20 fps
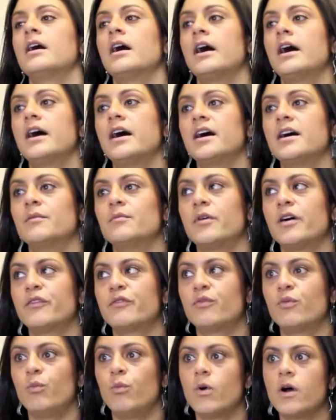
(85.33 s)

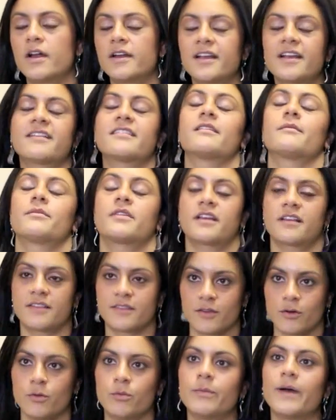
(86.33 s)
Of wanting something
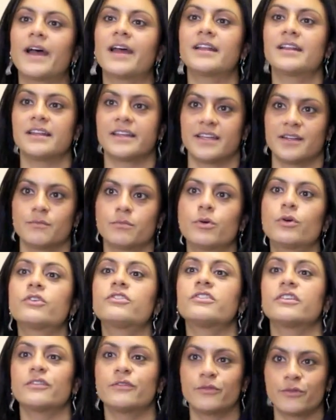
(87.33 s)
so badly and
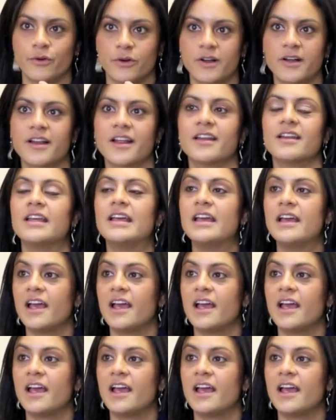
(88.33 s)
pushing for it,